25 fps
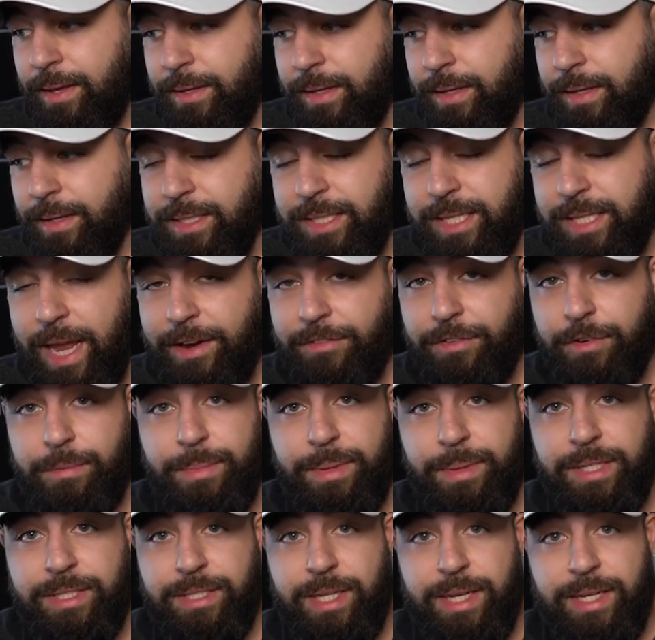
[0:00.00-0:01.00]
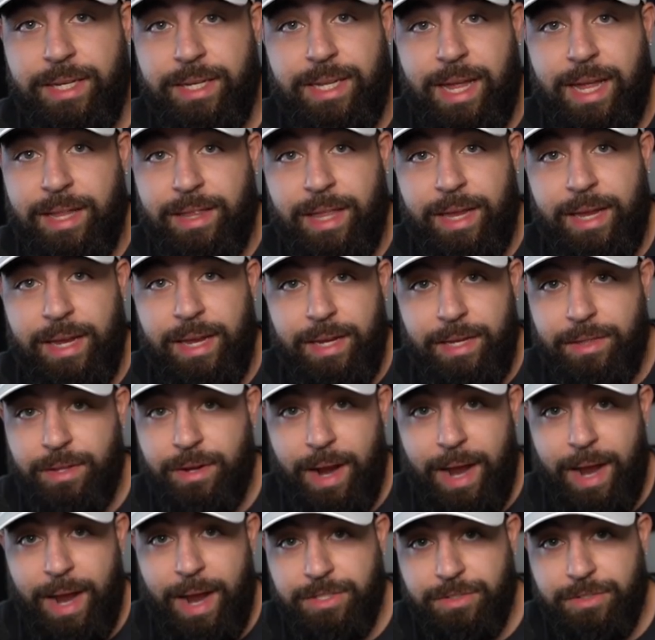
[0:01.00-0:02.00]
can take from this is that they either
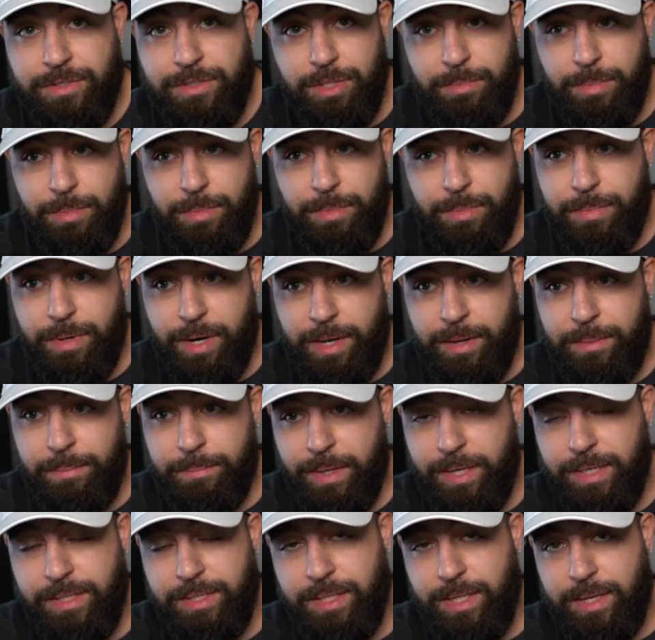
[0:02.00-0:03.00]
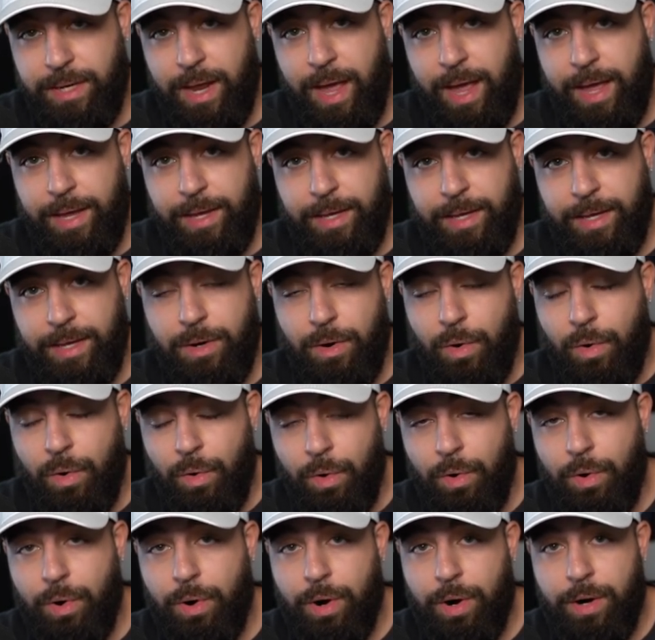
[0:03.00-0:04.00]
asked for too much money, but he's denying it,
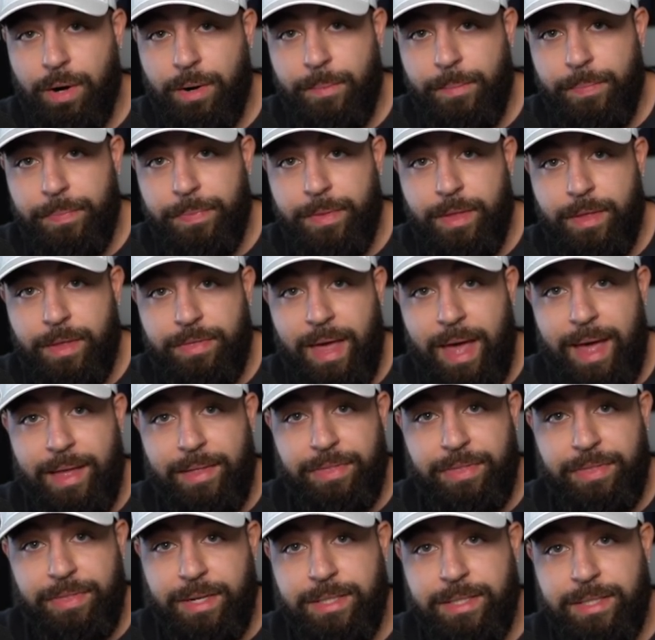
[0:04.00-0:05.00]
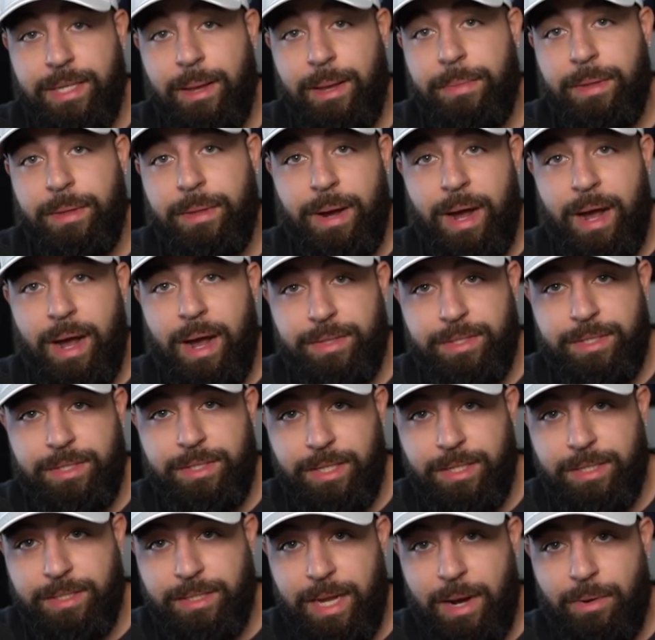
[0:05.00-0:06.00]
or that they did something behind the
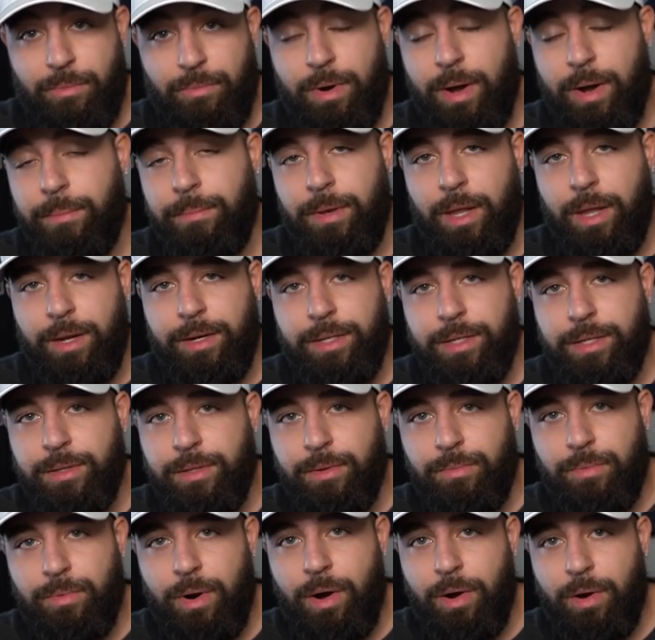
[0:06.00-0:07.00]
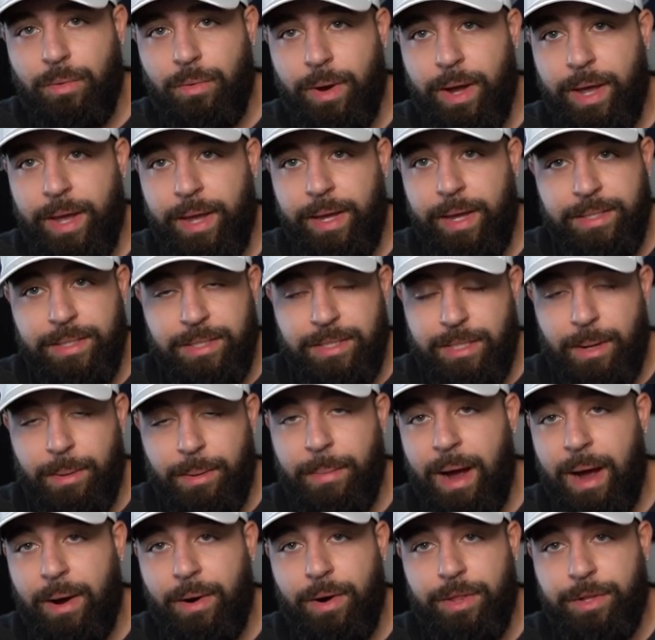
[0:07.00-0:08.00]
scenes that rubbed London the wrong way, and
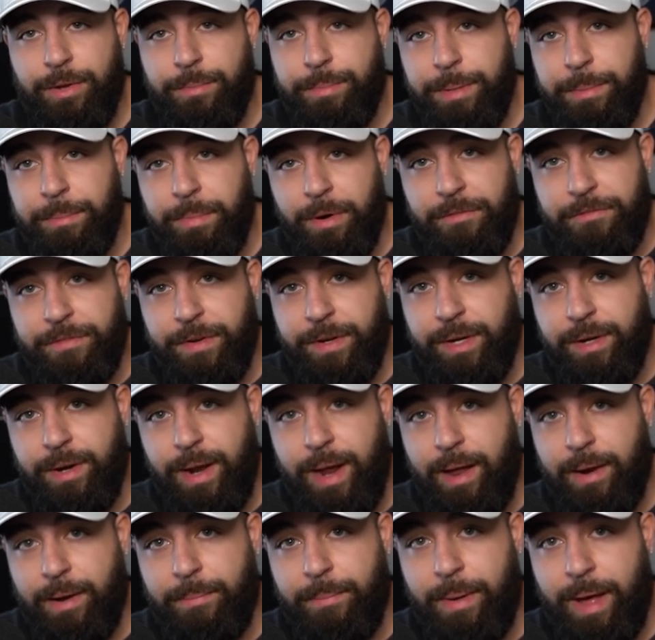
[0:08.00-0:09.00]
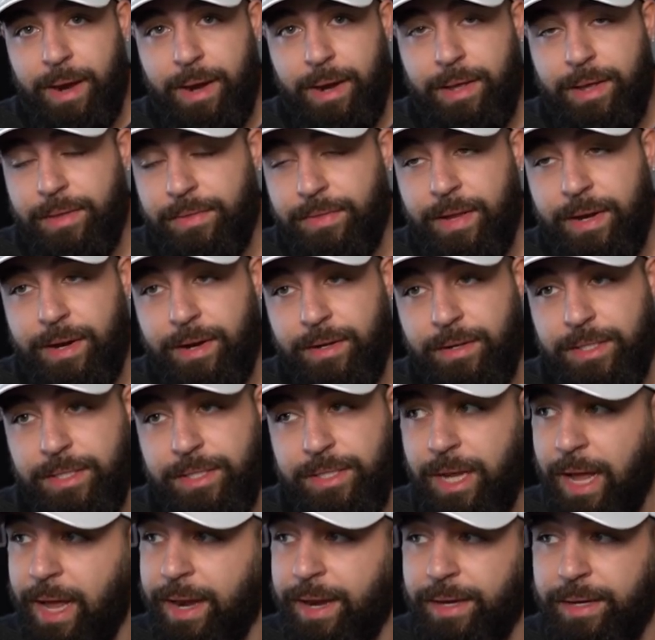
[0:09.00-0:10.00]
somehow other people have figured out about it and they're
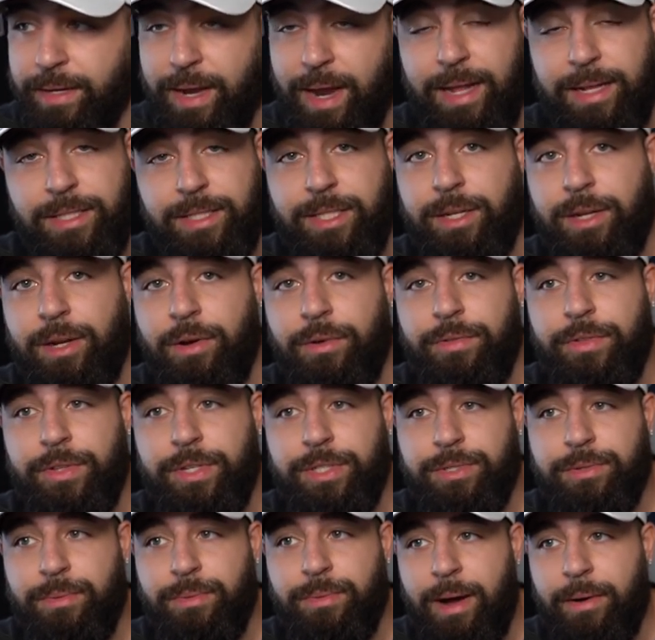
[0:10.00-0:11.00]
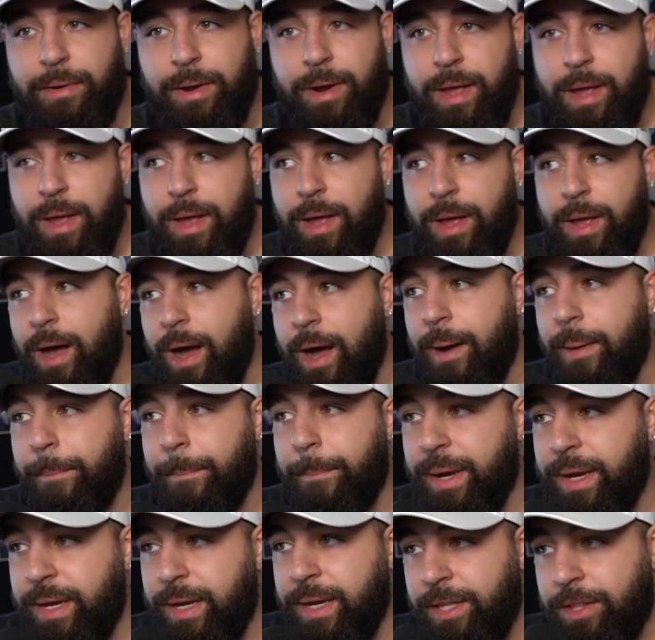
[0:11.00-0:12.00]
deciding not to go this route.
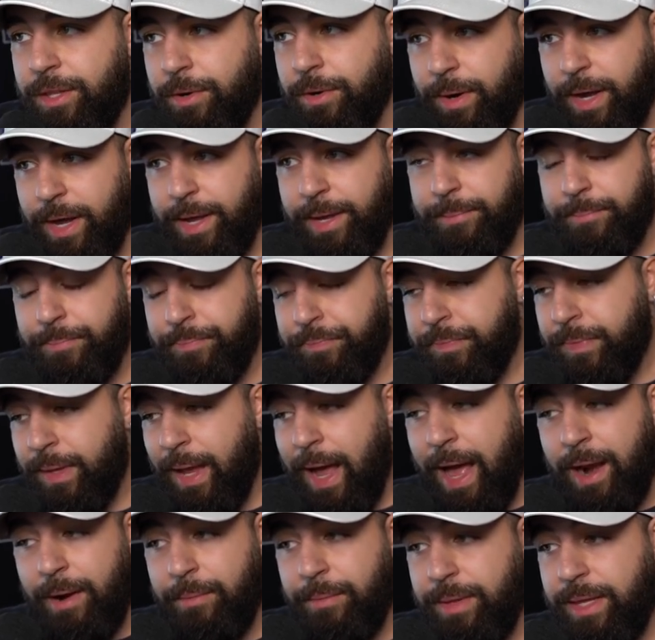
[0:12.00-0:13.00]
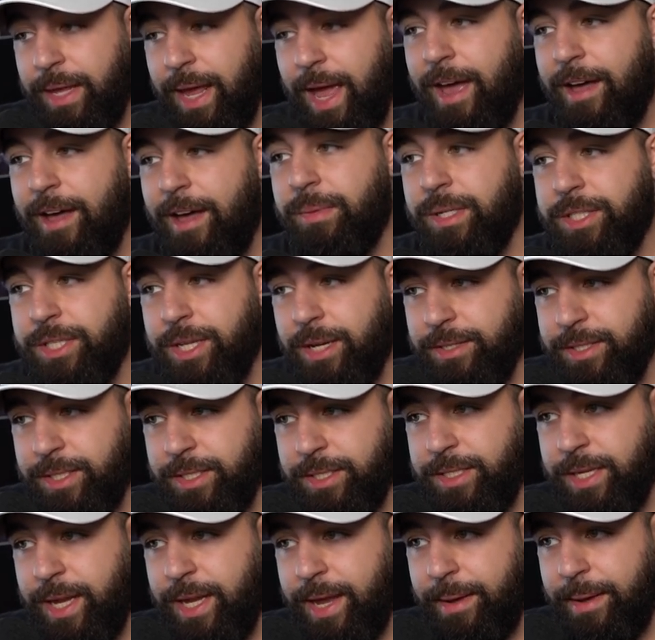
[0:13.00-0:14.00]
But either way, I don't really have much else to
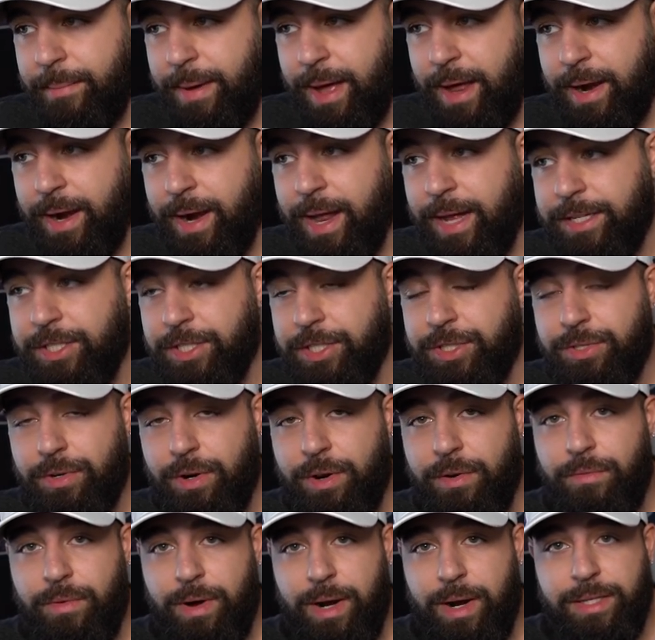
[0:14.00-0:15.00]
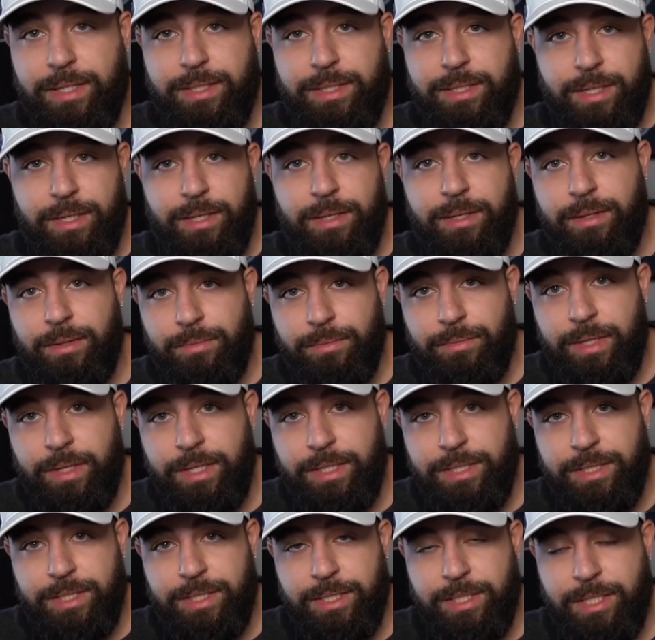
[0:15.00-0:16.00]
say about it. I just sort of wanted to
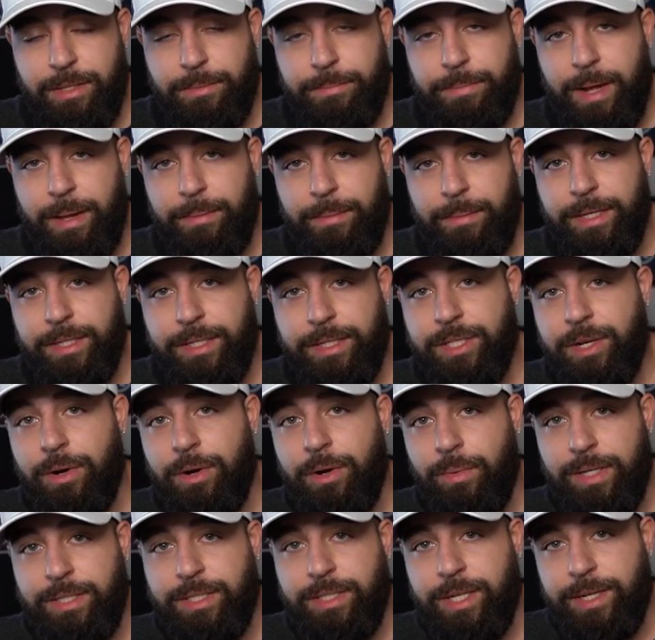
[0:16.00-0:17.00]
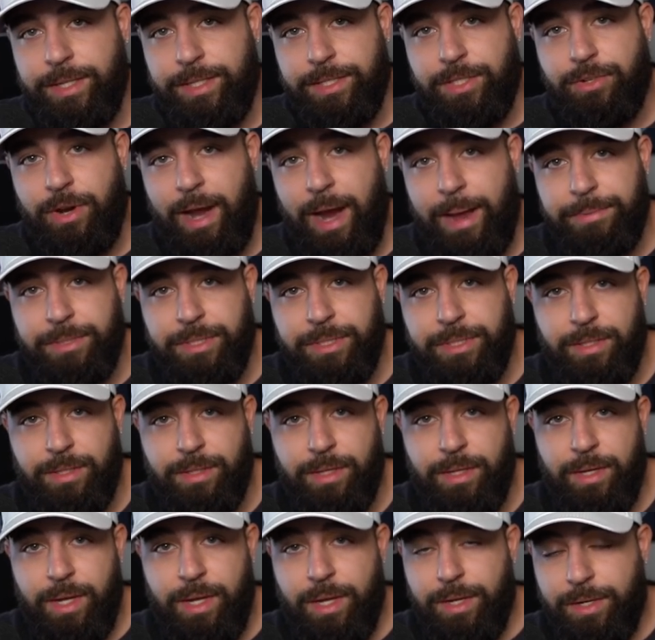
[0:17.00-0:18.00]
release this to the public so Wuskin and Scraps
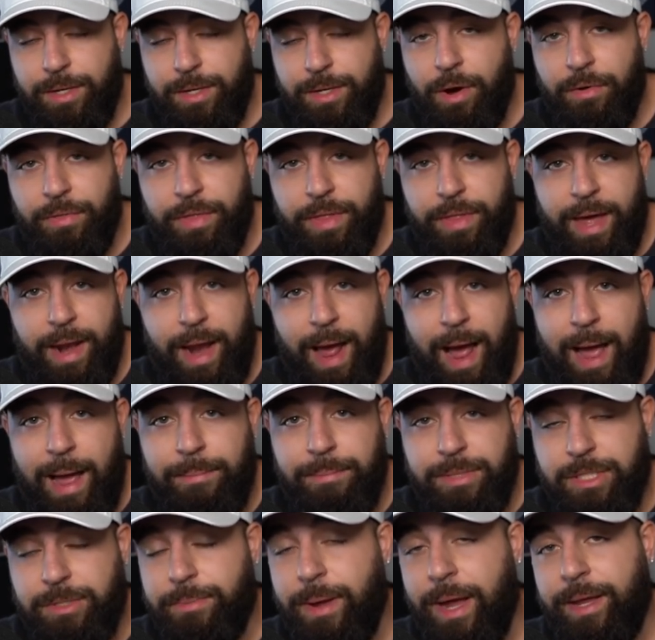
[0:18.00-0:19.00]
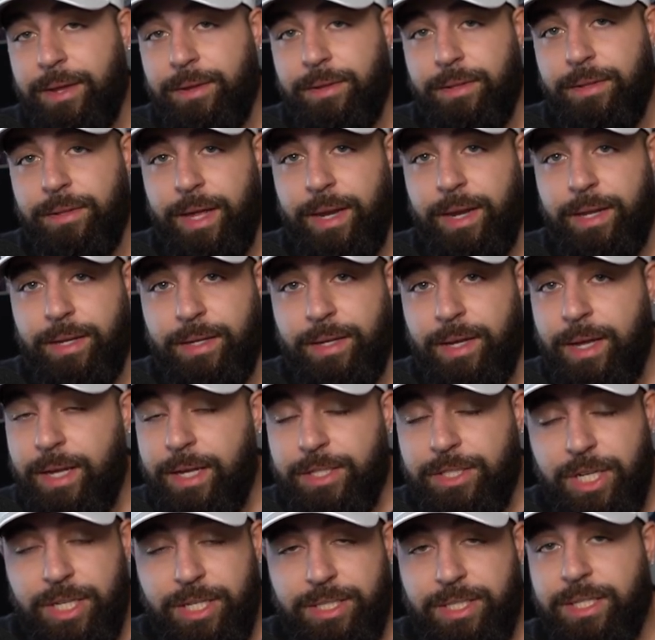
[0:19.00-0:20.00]
could know that I'm speculating
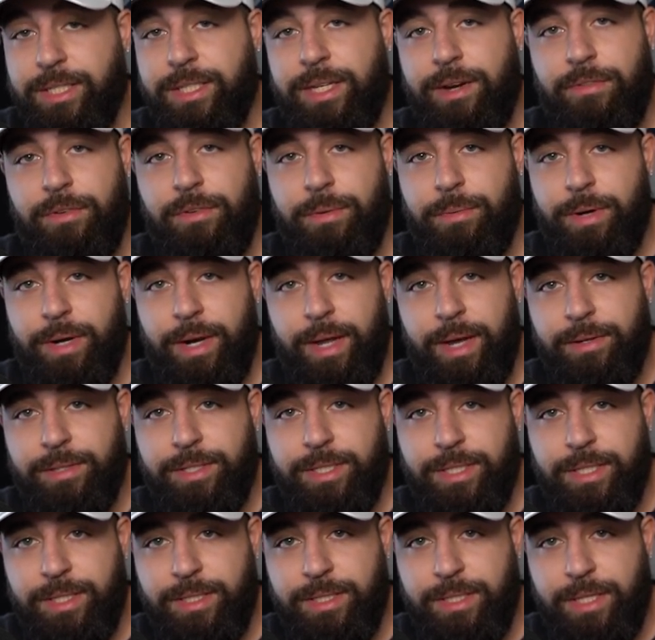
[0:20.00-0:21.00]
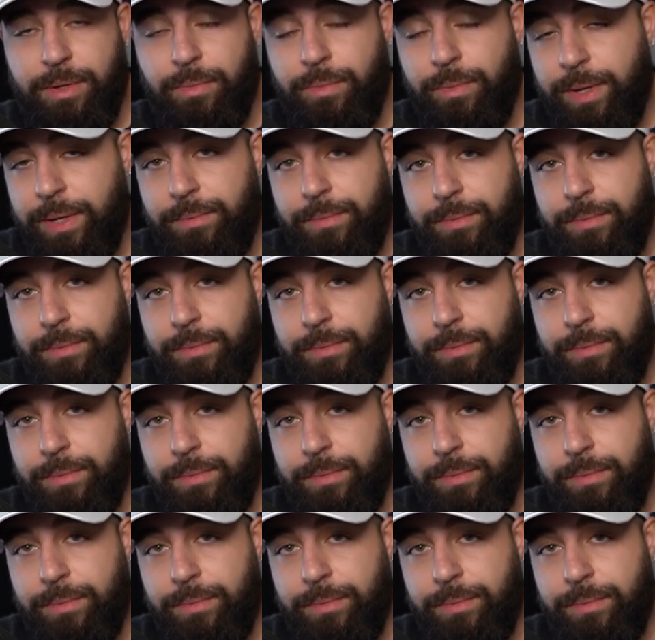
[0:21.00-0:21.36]
just as everyone else is, and we